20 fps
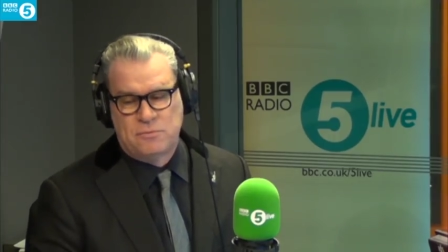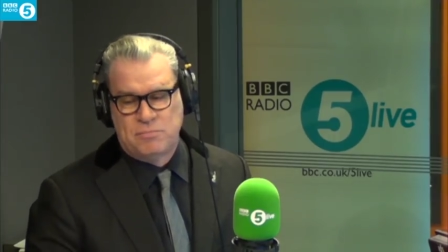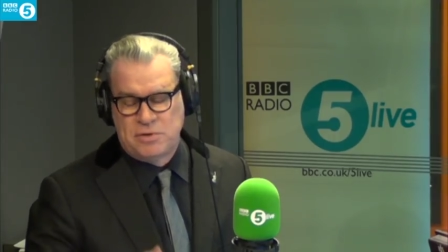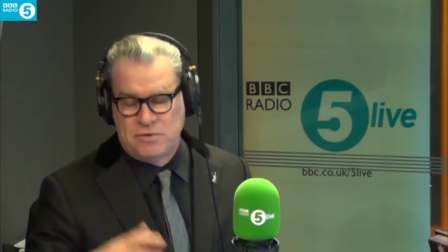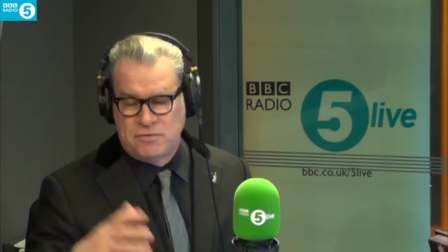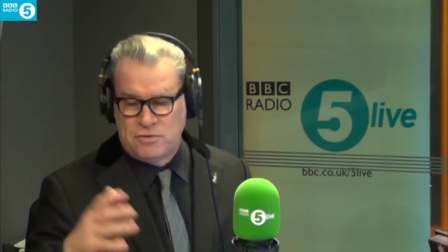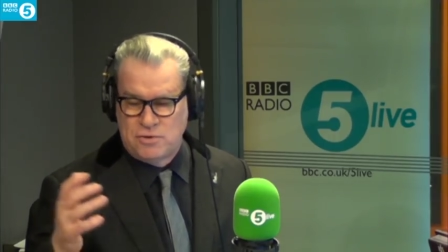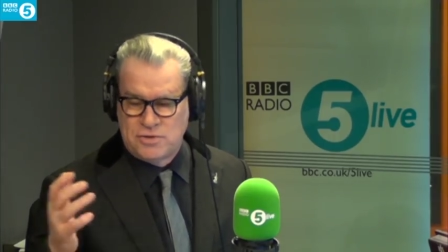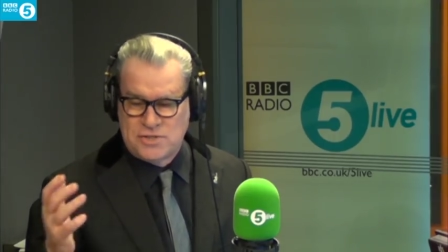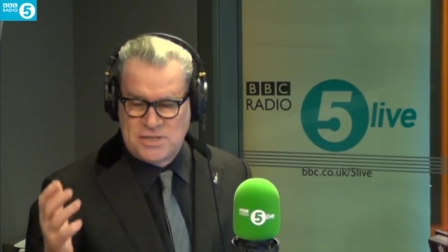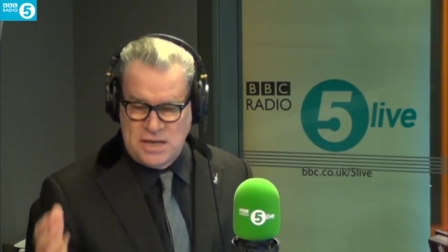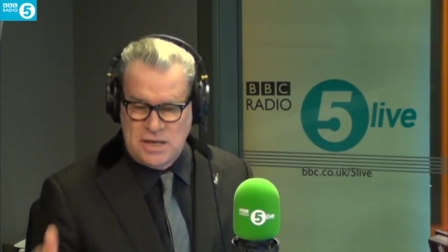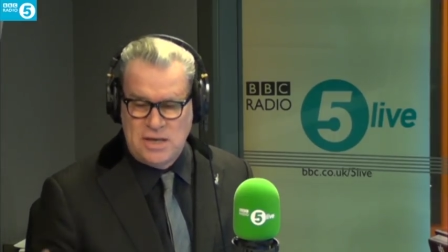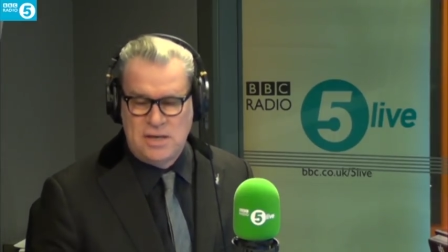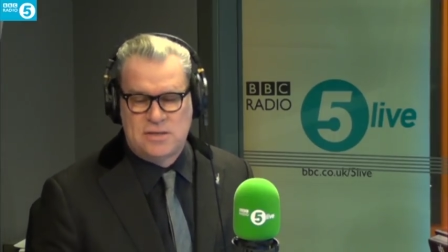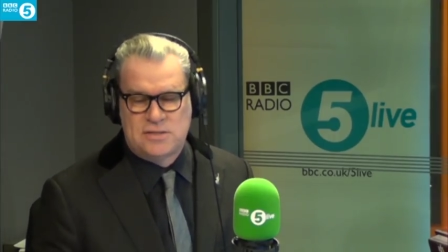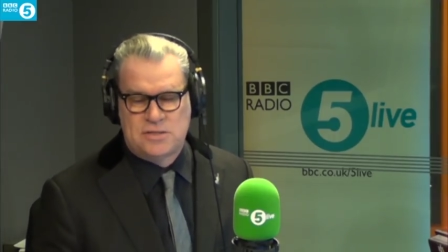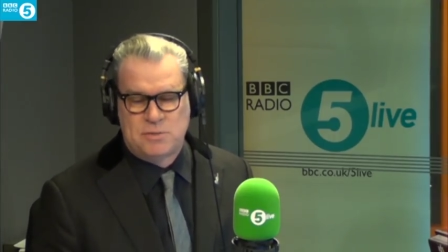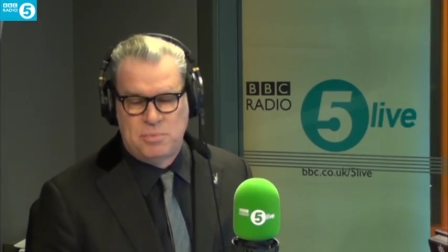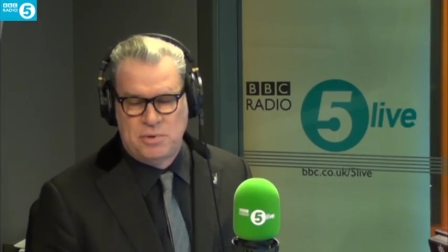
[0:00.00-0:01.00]
But of course,
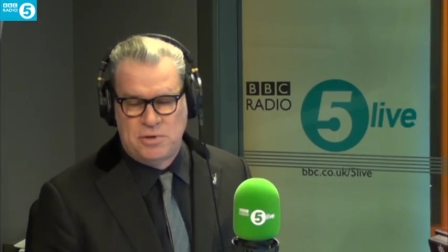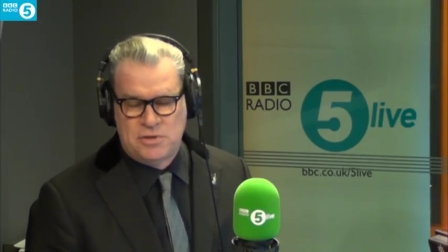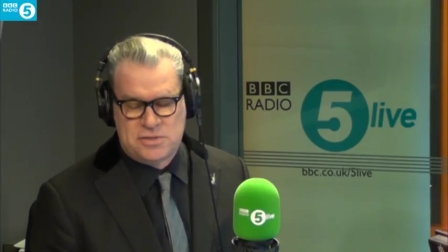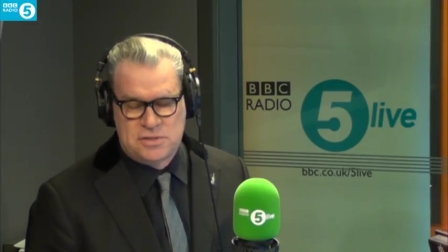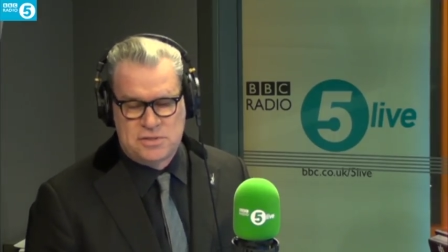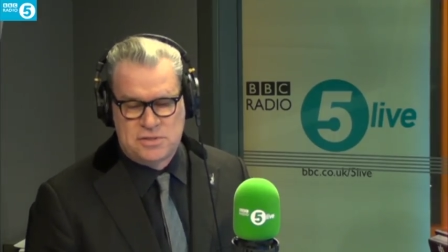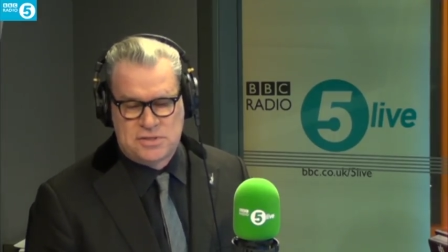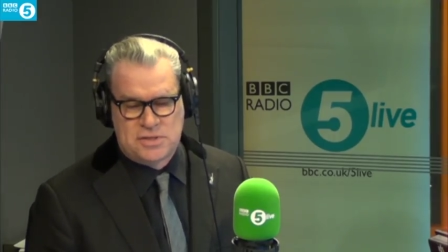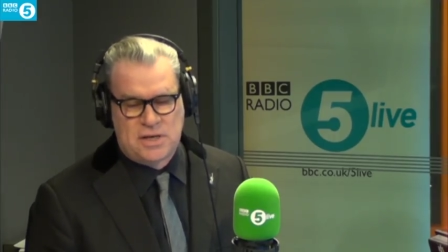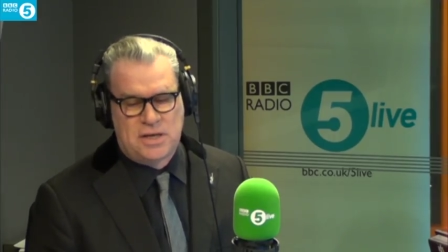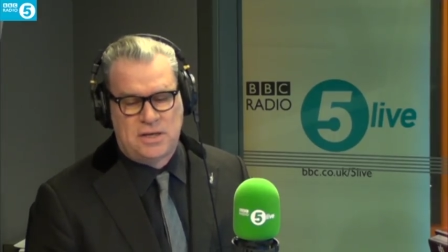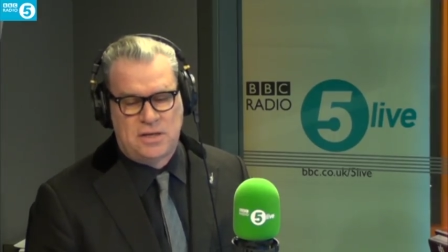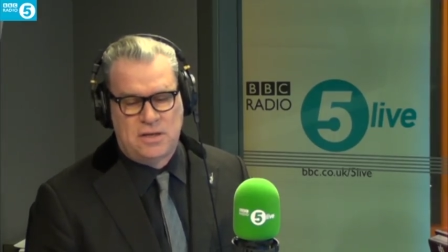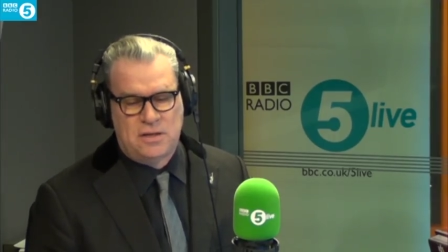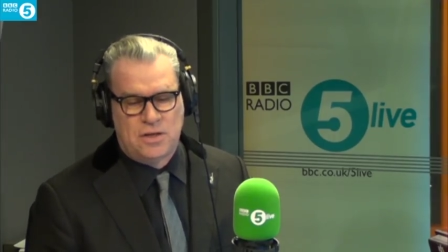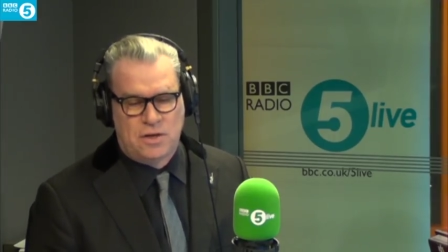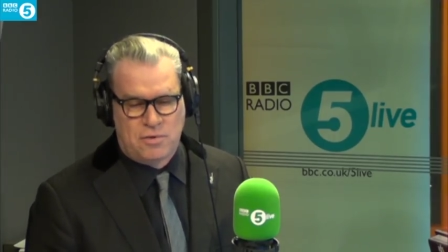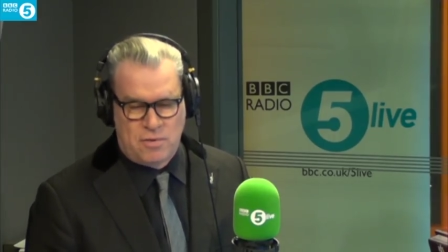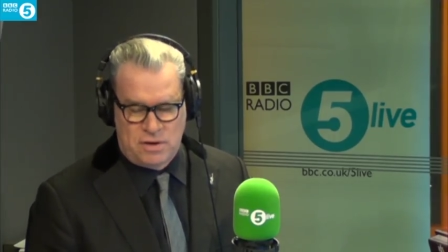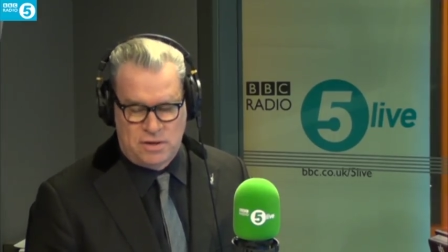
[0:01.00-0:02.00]
he is the person
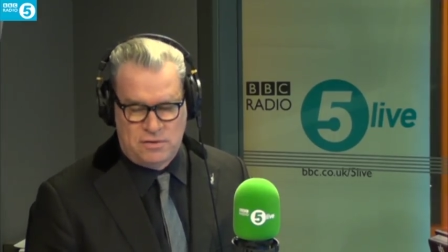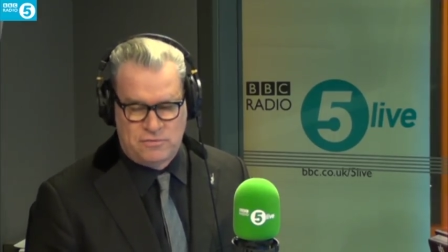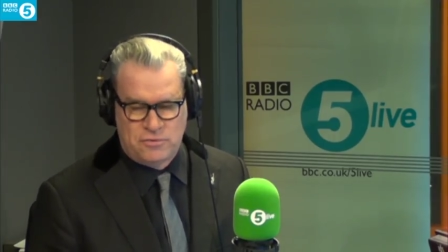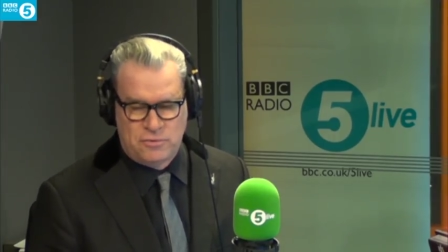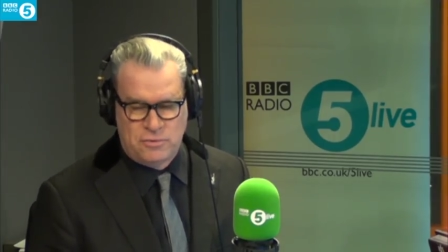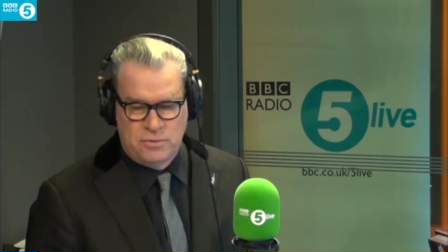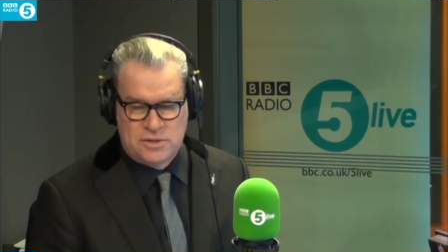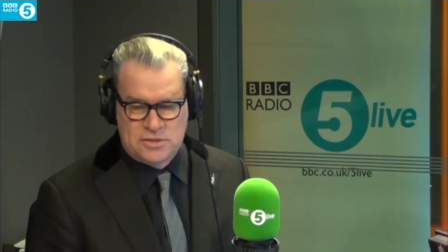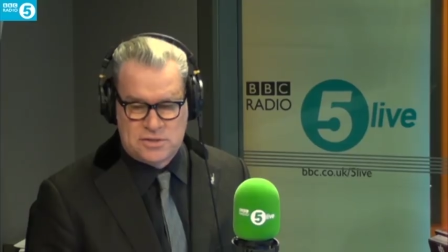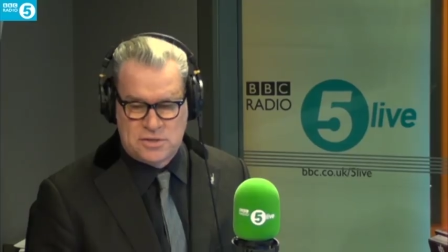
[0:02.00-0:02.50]
taking the credit for it.